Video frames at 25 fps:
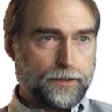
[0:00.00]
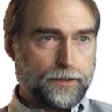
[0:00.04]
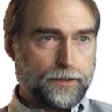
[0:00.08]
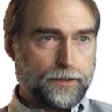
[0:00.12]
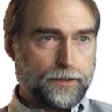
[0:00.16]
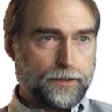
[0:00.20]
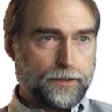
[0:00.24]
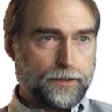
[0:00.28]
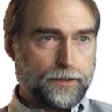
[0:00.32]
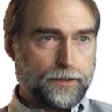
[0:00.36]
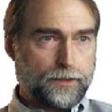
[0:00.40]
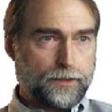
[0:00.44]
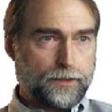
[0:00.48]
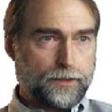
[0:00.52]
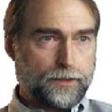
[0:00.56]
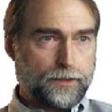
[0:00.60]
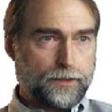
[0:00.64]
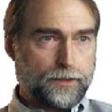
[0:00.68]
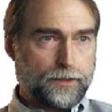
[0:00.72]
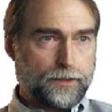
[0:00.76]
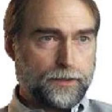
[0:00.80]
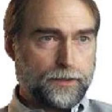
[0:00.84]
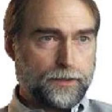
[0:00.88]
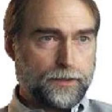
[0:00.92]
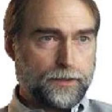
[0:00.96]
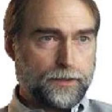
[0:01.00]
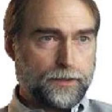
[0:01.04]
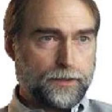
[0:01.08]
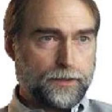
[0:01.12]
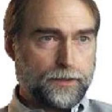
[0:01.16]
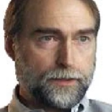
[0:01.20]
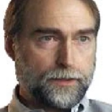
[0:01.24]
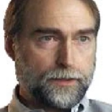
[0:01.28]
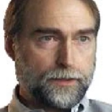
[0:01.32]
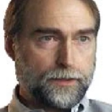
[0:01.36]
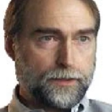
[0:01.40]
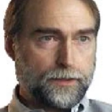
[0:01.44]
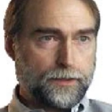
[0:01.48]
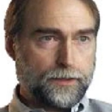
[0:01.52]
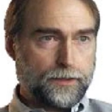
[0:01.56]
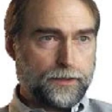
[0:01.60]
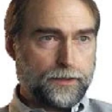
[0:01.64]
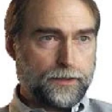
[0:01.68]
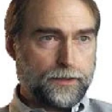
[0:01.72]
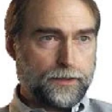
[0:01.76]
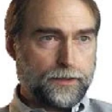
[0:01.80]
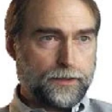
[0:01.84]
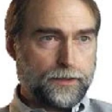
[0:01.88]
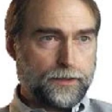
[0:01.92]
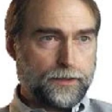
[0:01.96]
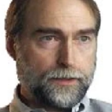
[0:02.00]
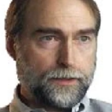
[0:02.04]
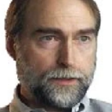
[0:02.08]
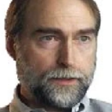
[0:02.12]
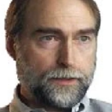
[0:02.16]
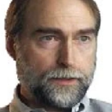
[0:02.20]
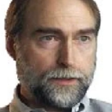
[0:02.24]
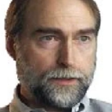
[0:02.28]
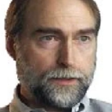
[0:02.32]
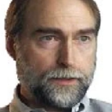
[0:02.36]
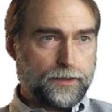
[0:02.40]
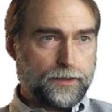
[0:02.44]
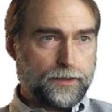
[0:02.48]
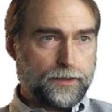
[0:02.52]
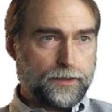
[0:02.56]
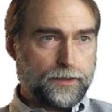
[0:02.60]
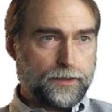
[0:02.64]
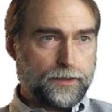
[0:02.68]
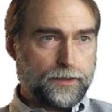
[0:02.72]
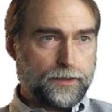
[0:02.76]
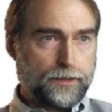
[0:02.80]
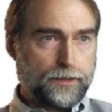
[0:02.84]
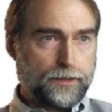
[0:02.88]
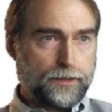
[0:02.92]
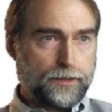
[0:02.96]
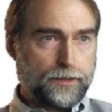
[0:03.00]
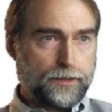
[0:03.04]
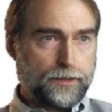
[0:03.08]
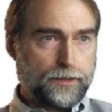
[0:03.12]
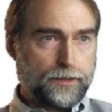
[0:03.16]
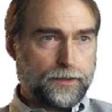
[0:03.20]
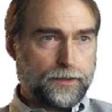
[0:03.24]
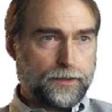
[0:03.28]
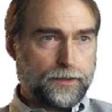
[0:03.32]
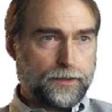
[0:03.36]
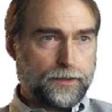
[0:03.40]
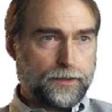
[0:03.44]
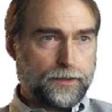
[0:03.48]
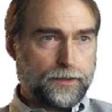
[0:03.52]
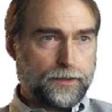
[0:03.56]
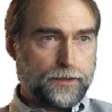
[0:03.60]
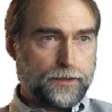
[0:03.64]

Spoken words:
(no lip movement)